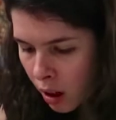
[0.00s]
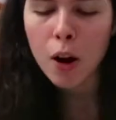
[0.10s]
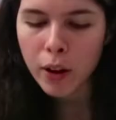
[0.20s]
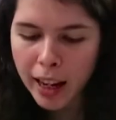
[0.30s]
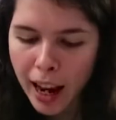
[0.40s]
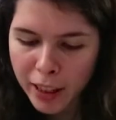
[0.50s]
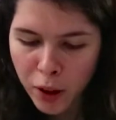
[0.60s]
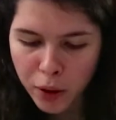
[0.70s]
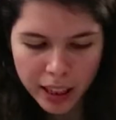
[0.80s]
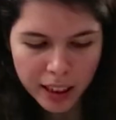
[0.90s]
Okay, I
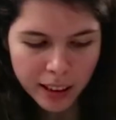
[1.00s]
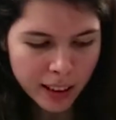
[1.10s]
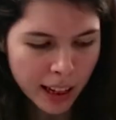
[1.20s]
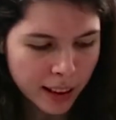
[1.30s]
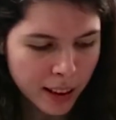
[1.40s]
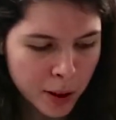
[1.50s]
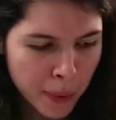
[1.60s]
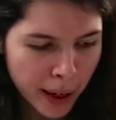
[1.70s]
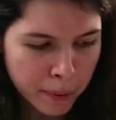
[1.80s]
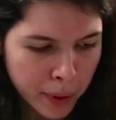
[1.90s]
know that this
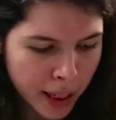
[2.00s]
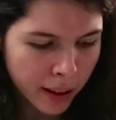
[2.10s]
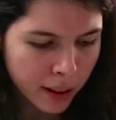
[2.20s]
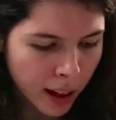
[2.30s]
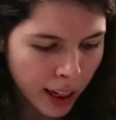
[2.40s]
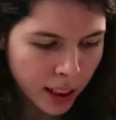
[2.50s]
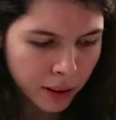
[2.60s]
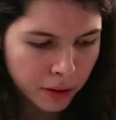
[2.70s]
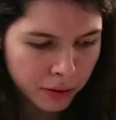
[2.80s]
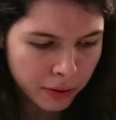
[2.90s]
might be kind of...